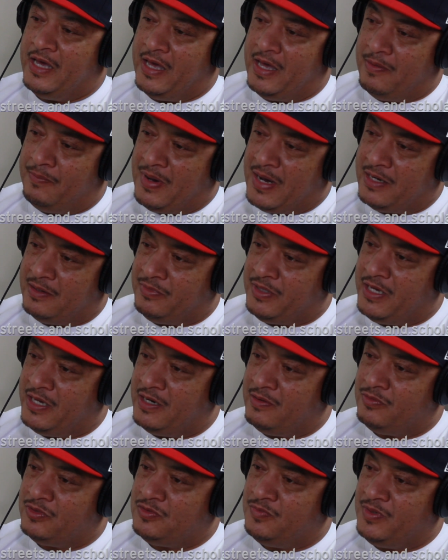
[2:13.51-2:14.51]
And by them
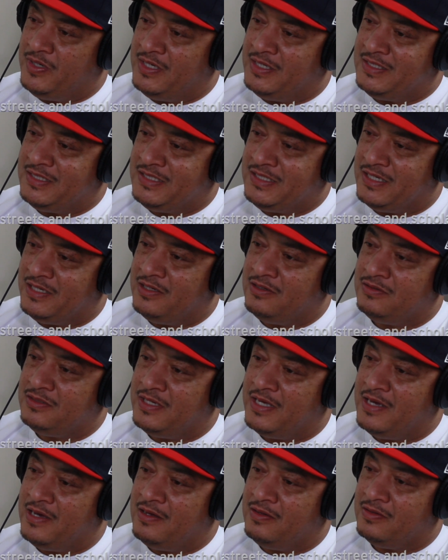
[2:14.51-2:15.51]
cameras being in cells
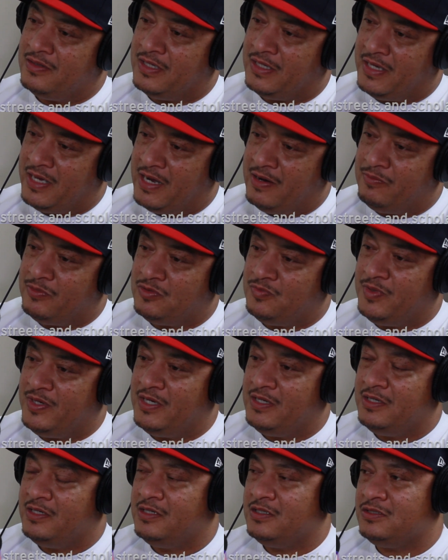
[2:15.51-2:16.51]
now, the cameras
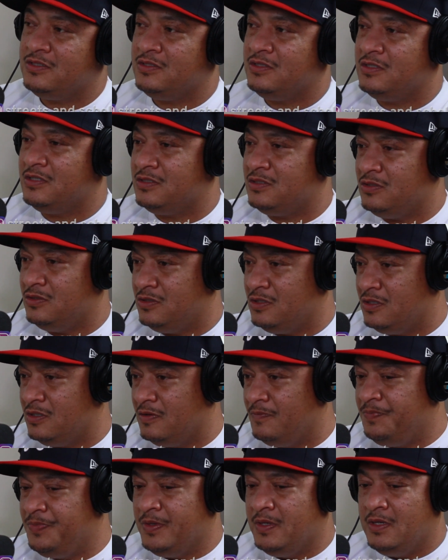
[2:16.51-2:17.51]
being in
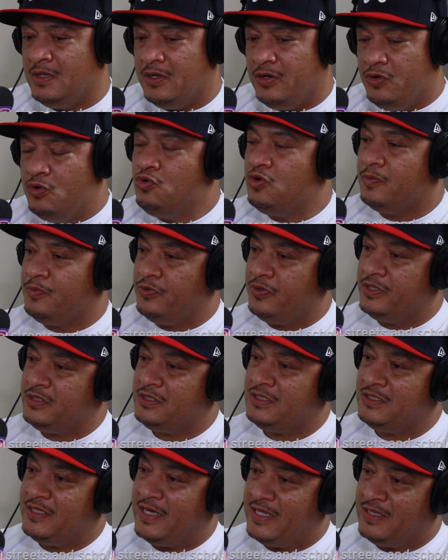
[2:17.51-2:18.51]
the newer
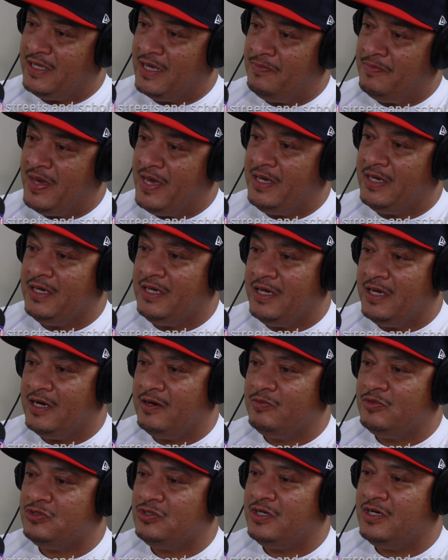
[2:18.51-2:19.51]
prisons that they making
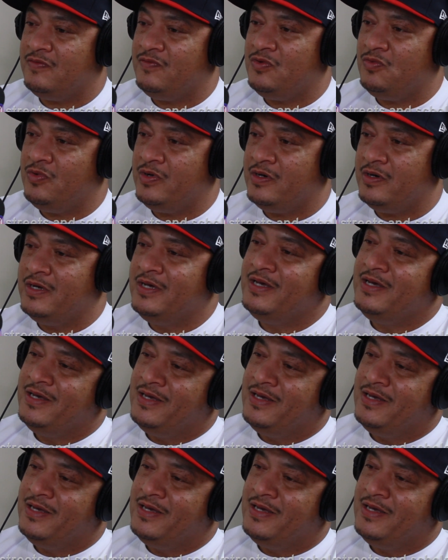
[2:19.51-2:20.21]
cameras are everywhere,